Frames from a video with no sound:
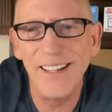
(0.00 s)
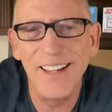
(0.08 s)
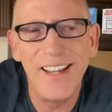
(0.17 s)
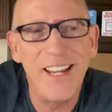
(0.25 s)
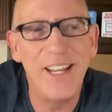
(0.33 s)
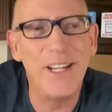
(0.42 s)

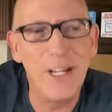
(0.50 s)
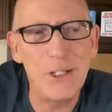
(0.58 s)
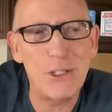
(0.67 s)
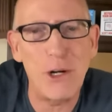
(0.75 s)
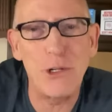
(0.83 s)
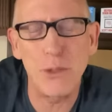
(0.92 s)
It's
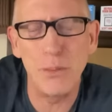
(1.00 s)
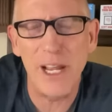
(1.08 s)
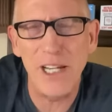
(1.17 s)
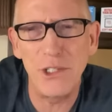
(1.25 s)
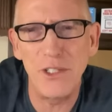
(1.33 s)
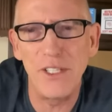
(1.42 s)
hard to
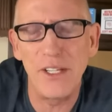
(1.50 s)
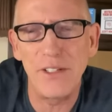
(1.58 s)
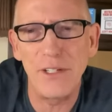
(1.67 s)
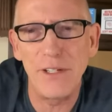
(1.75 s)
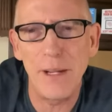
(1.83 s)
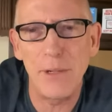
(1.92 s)
imagine that the
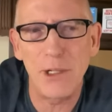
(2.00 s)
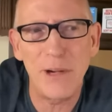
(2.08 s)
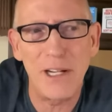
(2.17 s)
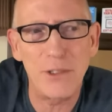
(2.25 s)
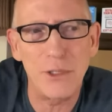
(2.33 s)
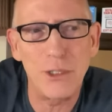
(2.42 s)

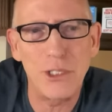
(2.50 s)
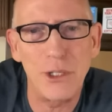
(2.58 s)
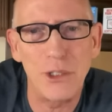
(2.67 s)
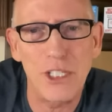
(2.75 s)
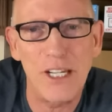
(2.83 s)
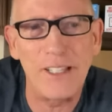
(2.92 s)
Democrats are still
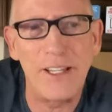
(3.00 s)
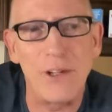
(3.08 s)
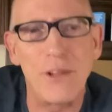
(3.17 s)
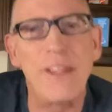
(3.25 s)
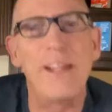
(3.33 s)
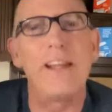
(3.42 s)
sitting there
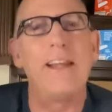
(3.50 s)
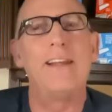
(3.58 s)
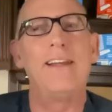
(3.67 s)
thinking,